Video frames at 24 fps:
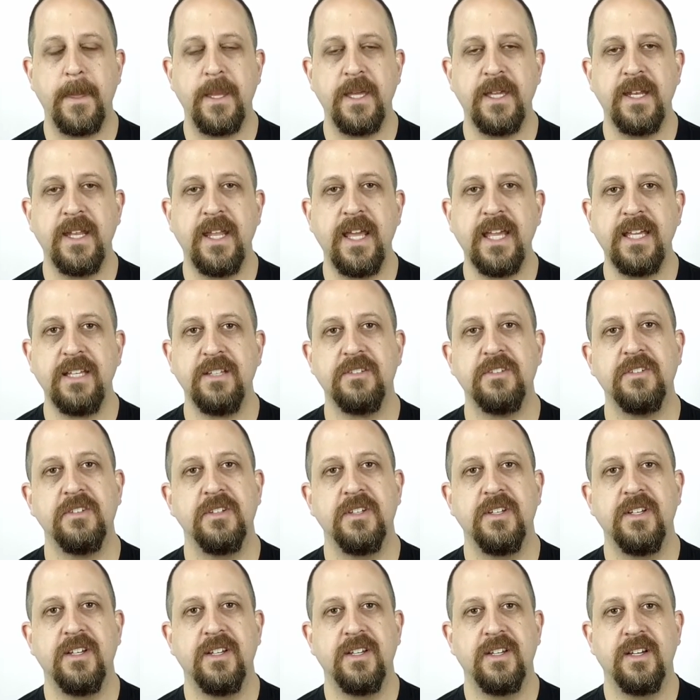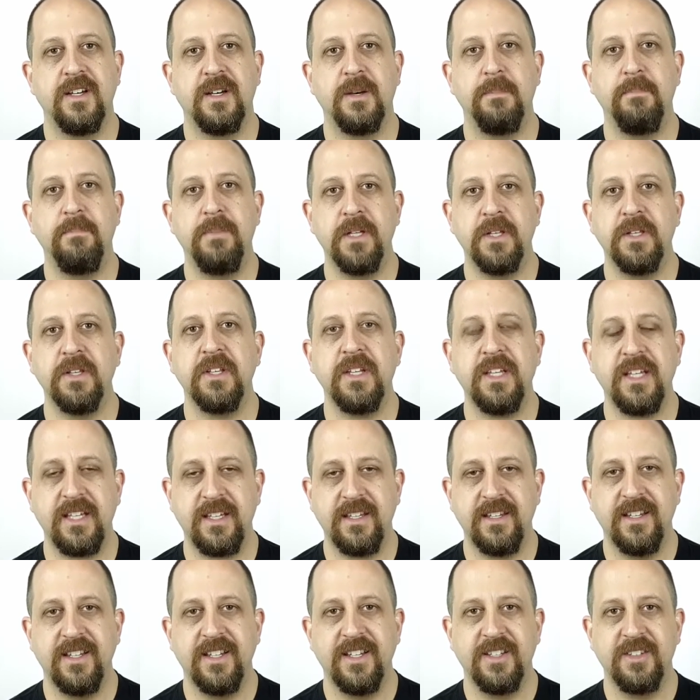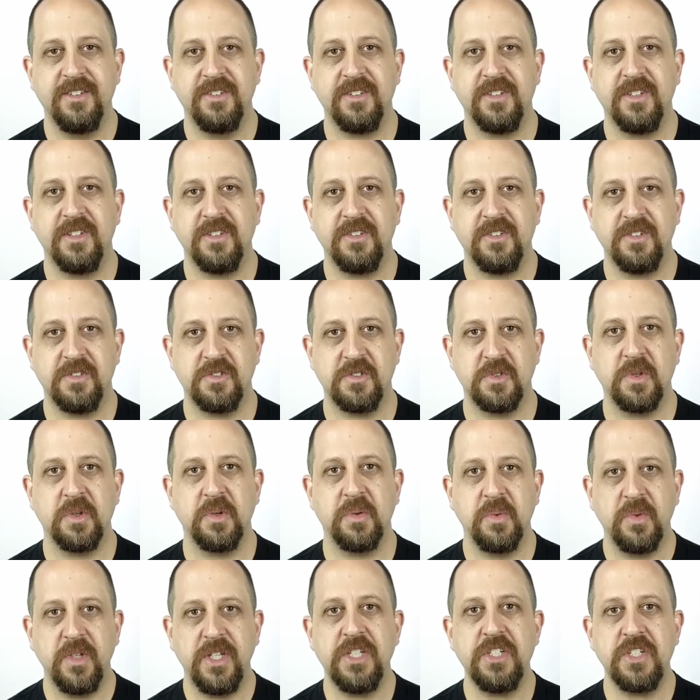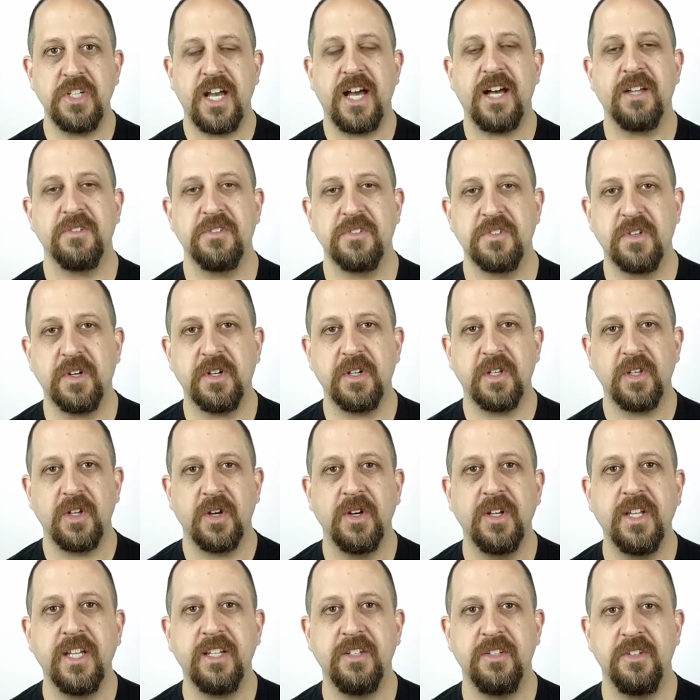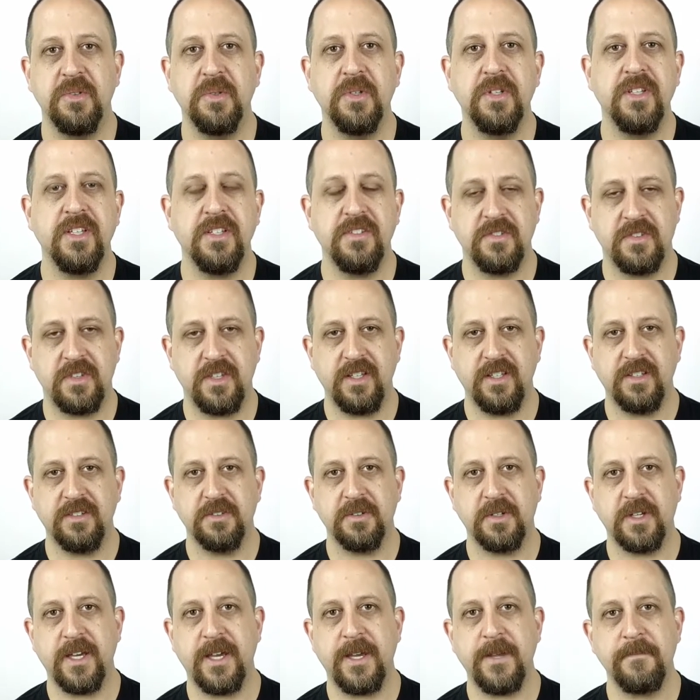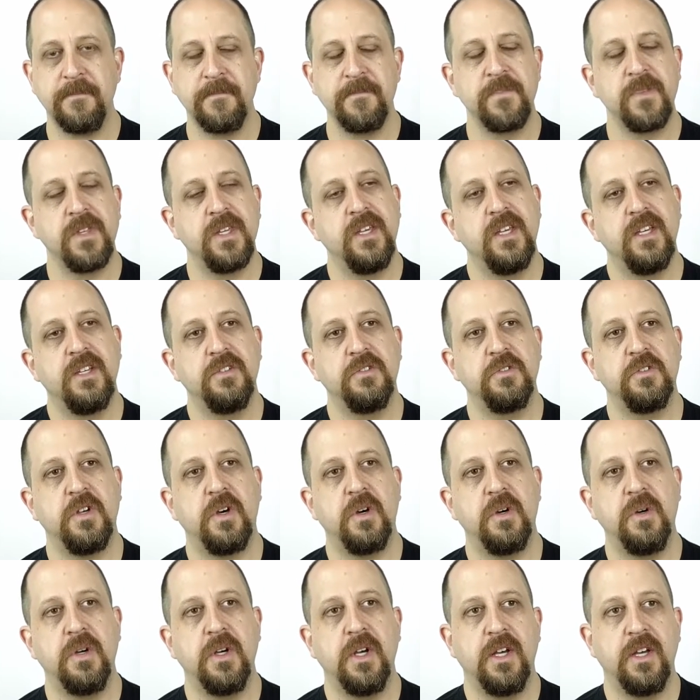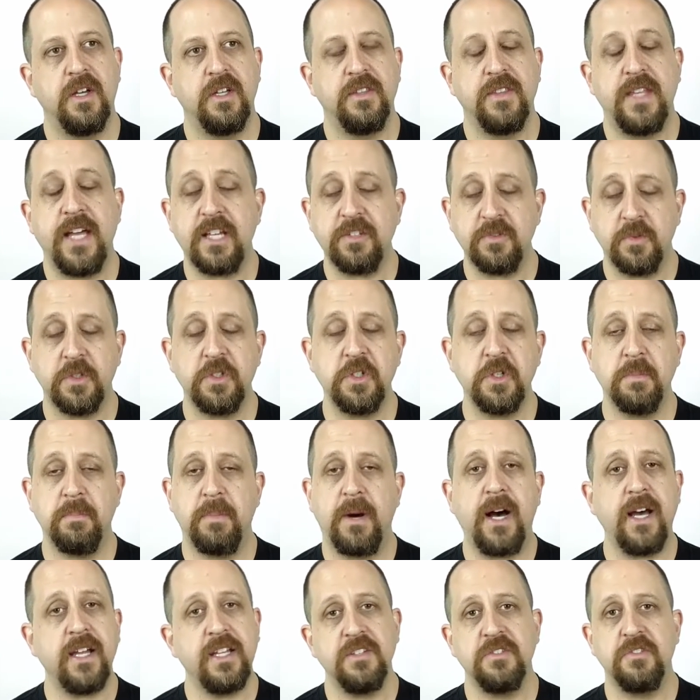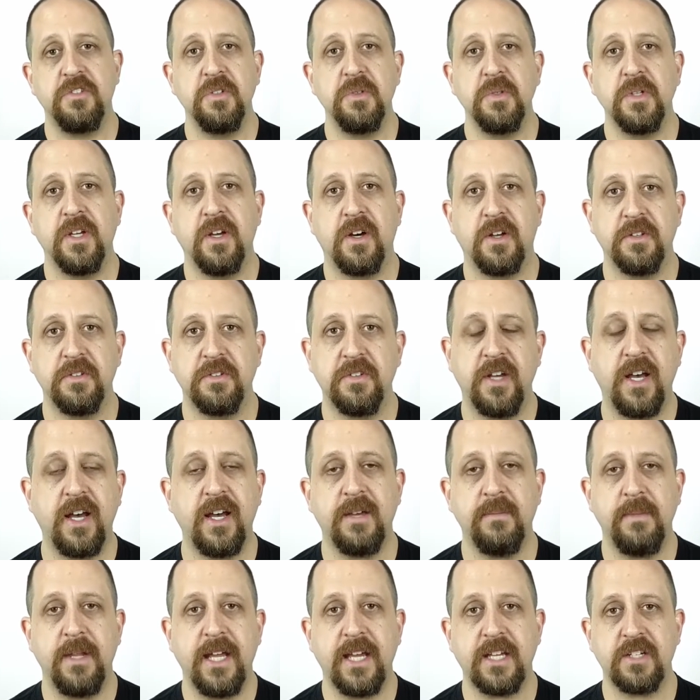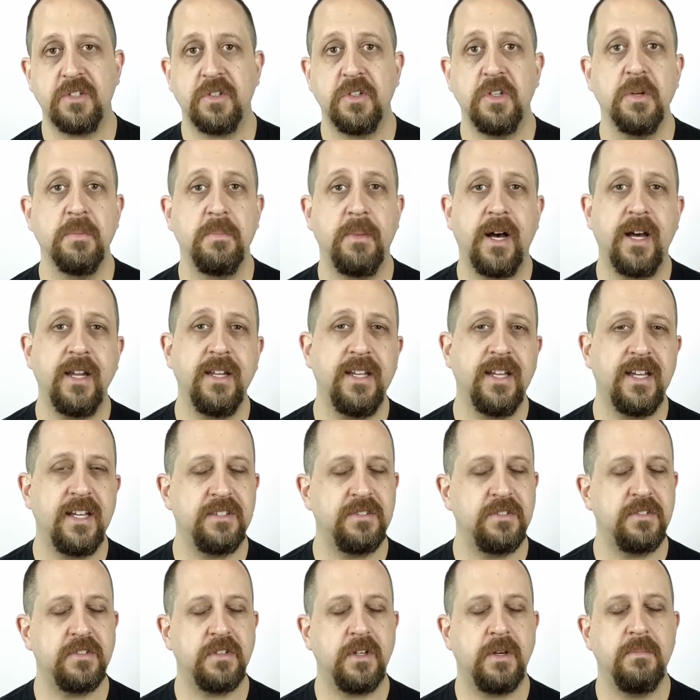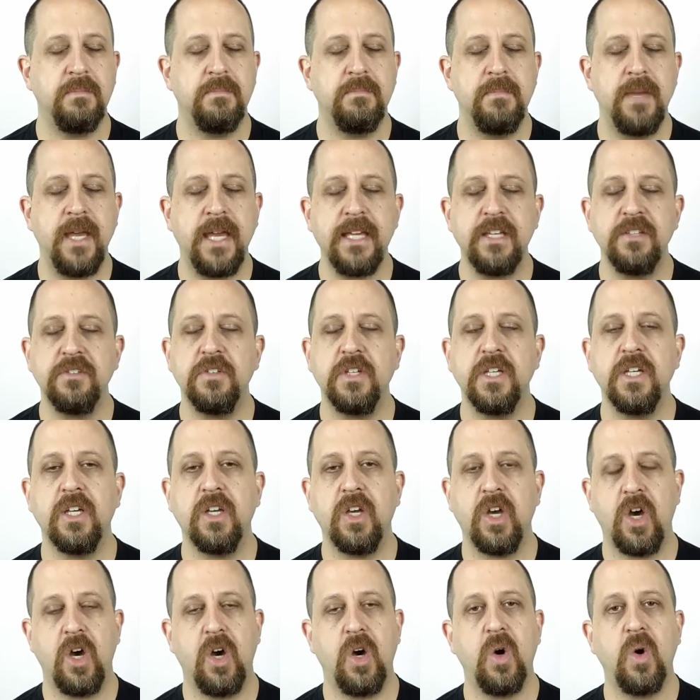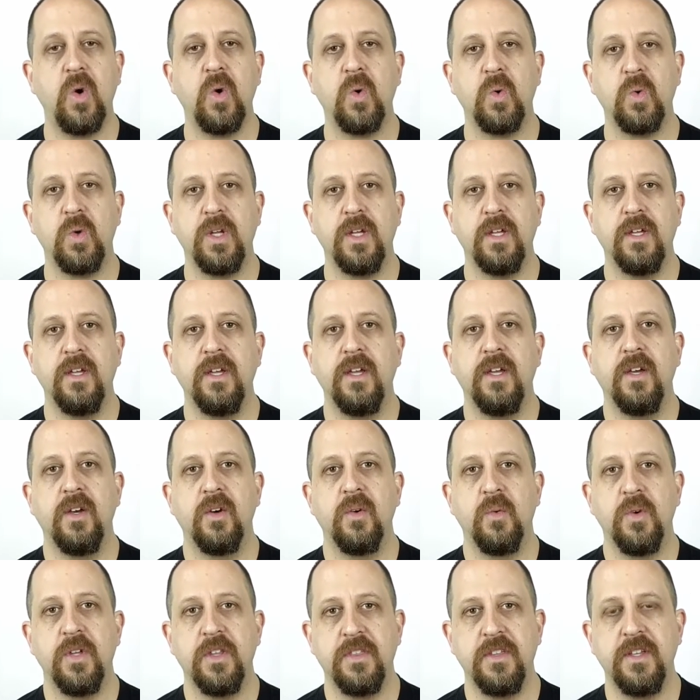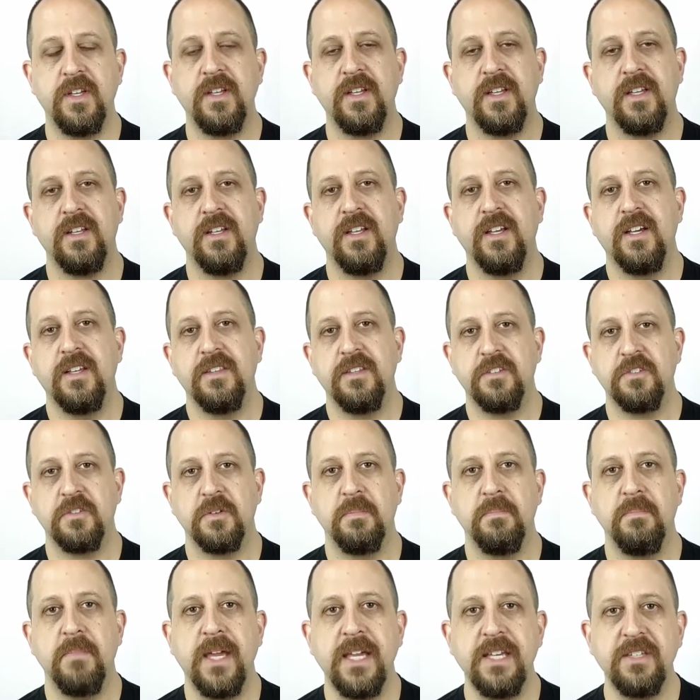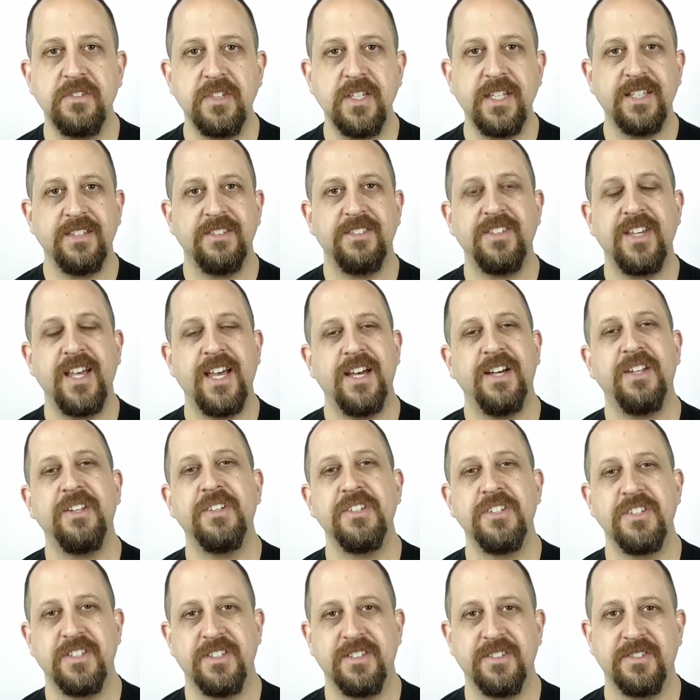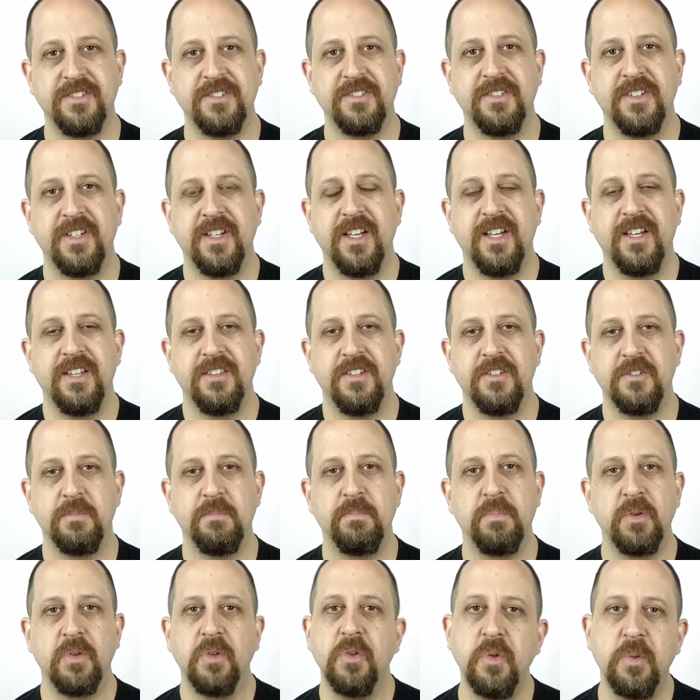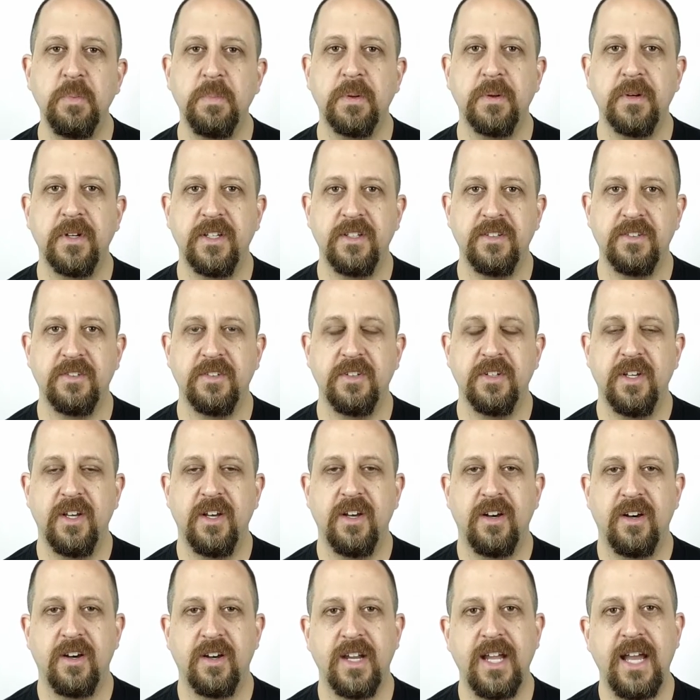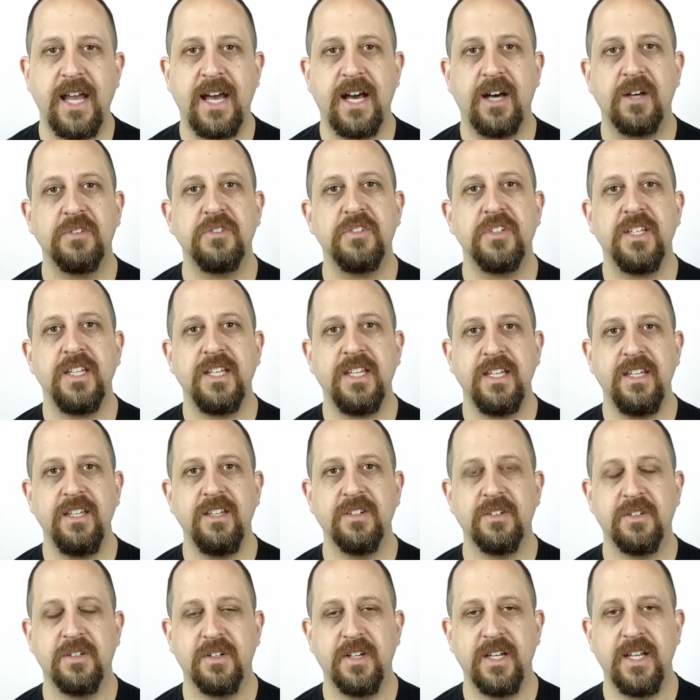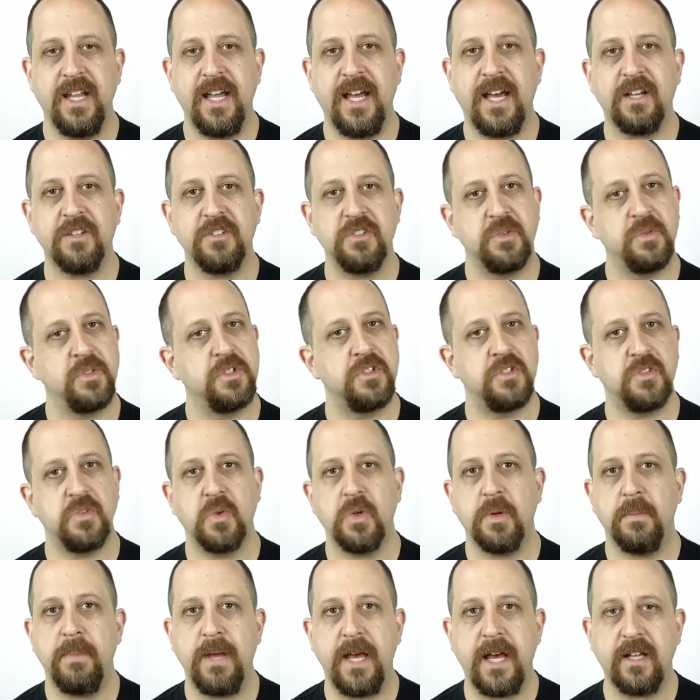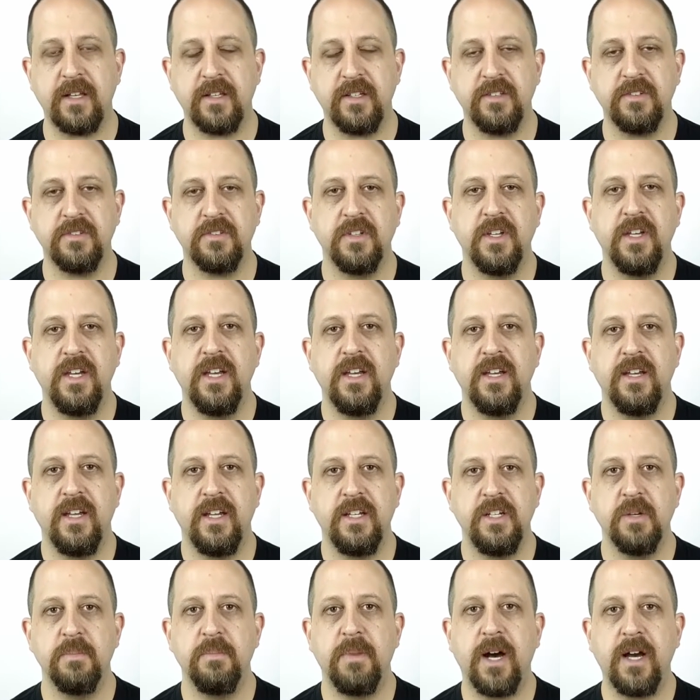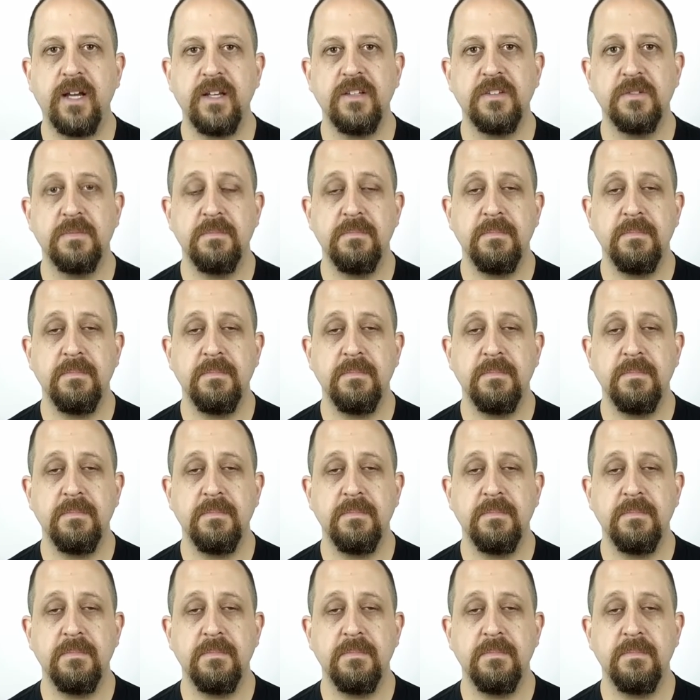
innate ability to sort of reach out and start learning and doing these things, okay? So that's what your body's doing all the time. And actually your body has this amazing code within it, this amazing intelligence, this blueprint on how to heal and how to restore balance. And your body's